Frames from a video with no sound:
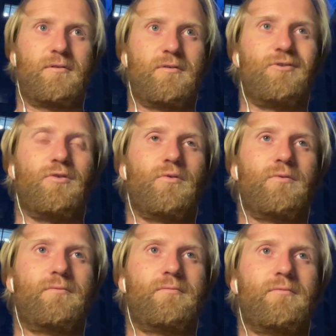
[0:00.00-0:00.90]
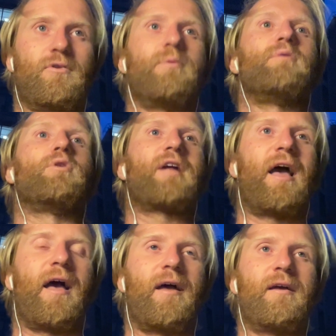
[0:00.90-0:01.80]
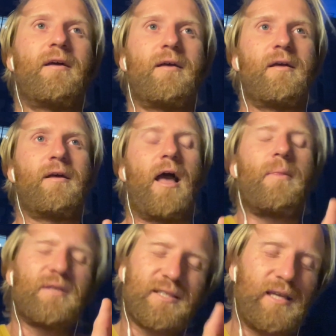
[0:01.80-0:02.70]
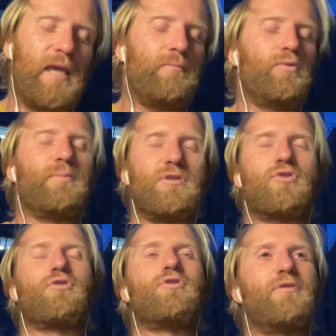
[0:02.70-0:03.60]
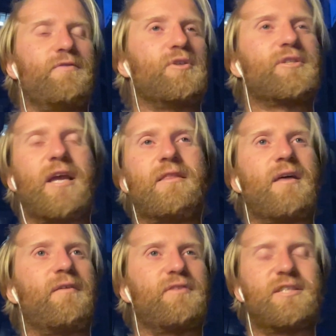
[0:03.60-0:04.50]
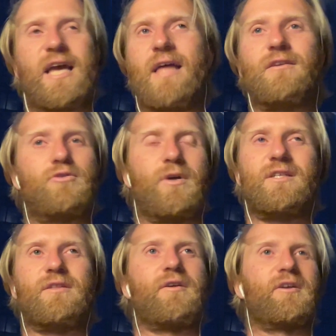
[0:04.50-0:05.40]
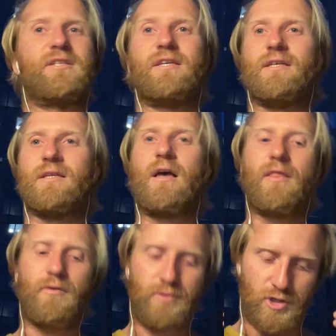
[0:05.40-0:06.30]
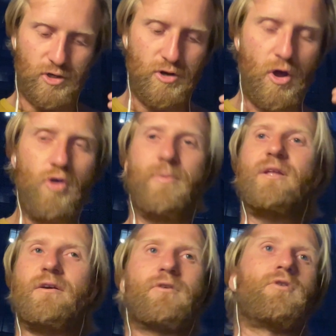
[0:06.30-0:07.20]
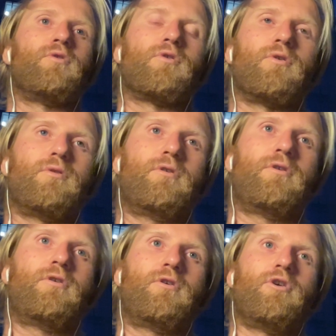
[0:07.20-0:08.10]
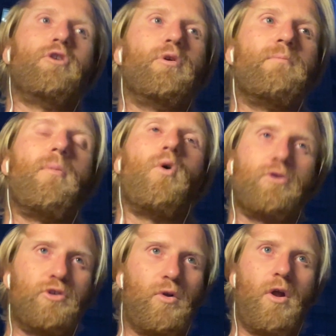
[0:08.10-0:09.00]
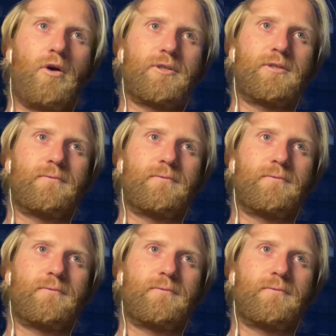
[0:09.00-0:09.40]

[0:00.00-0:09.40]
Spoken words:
you. Nobody will care. And the same would be true if you stayed there for 10, 20, 30 years. There is nobody at Google who would mourn your loss.